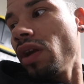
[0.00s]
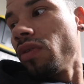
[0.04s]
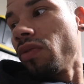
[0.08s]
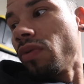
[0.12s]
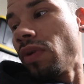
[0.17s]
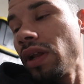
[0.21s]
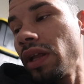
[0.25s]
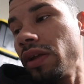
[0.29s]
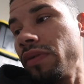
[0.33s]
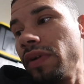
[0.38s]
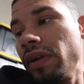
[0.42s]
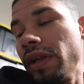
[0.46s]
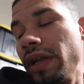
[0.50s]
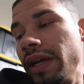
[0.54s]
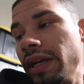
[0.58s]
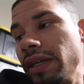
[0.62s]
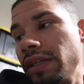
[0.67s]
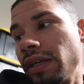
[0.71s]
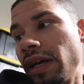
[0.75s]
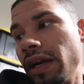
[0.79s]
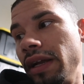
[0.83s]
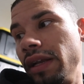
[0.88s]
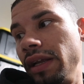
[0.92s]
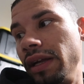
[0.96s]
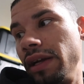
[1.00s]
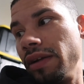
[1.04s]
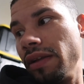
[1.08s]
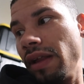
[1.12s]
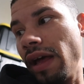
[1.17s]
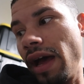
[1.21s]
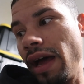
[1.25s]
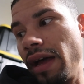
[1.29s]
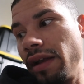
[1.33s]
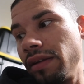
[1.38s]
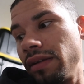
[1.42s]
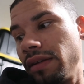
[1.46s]
Really, really excited to hear
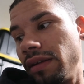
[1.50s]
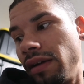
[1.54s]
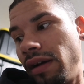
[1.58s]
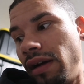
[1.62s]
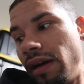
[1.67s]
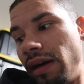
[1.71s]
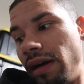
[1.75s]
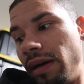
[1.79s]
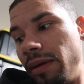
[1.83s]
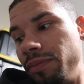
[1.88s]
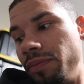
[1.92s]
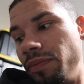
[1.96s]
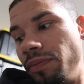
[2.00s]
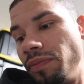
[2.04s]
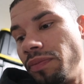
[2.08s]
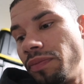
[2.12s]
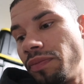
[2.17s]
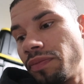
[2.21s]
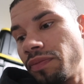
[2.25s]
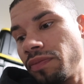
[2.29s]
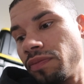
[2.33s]
that. Um,